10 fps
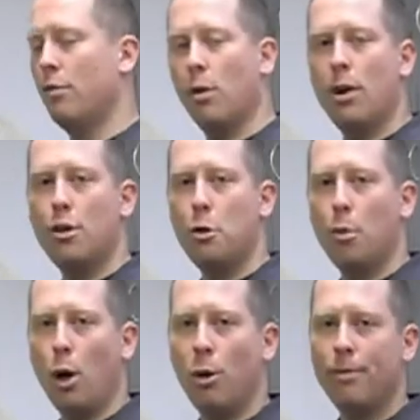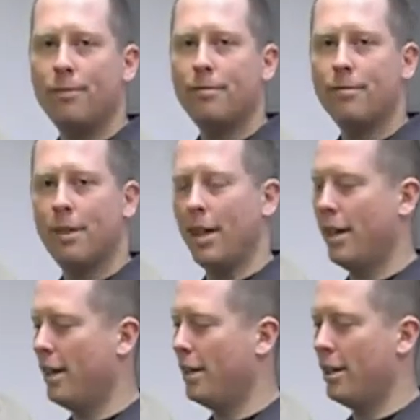for a new bow
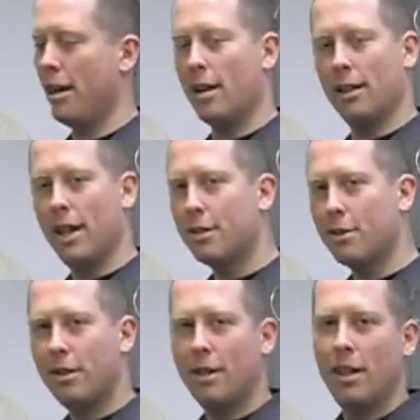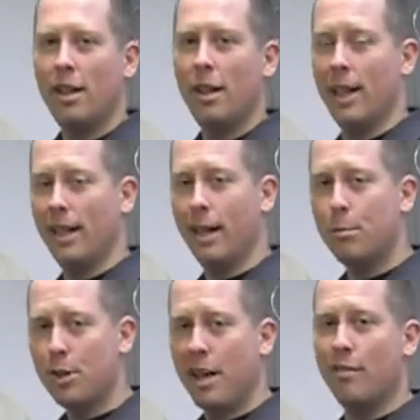and you got a list and
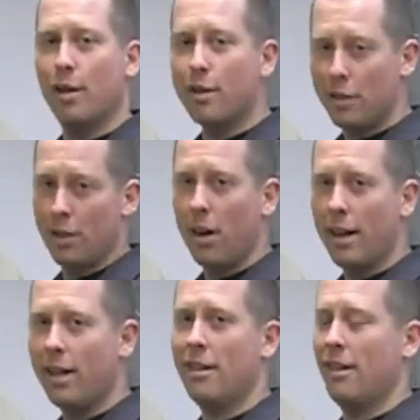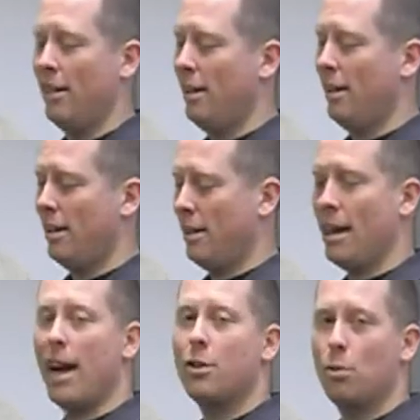Limbsaver isn't on it, you
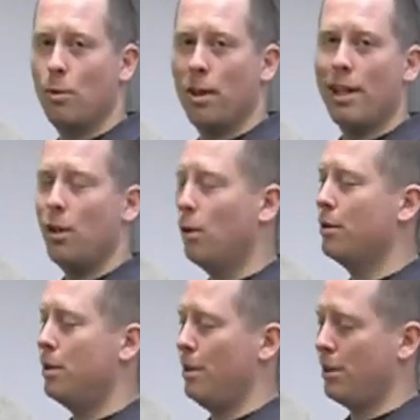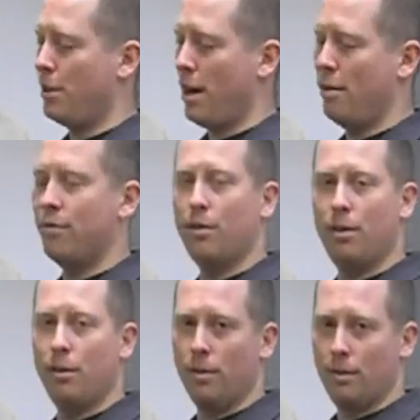guys really owe it to yourself
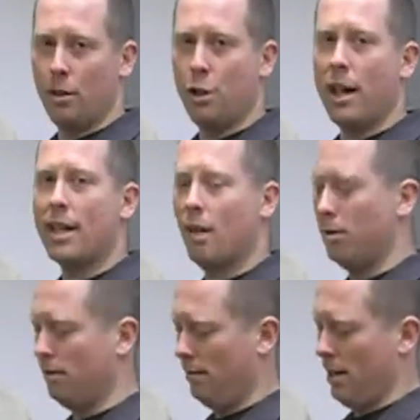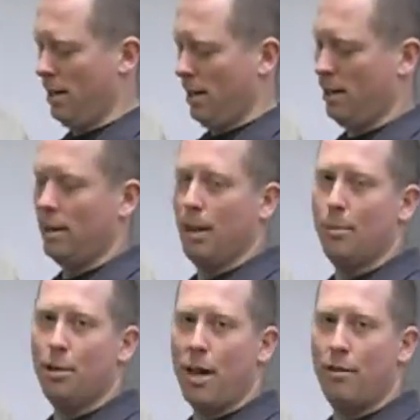to check out the
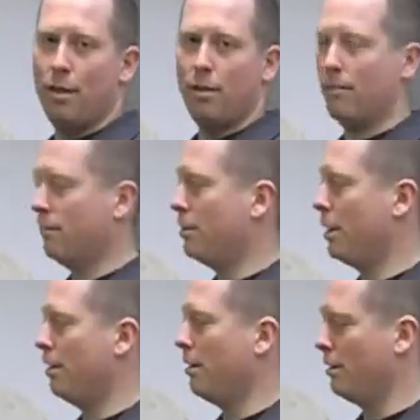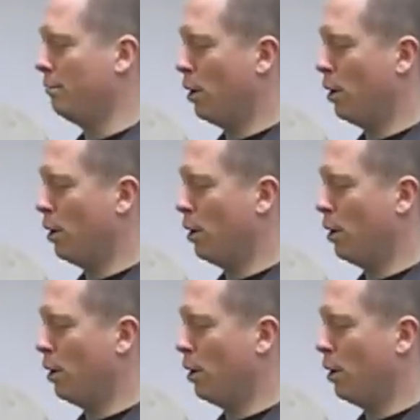Limbsaver series of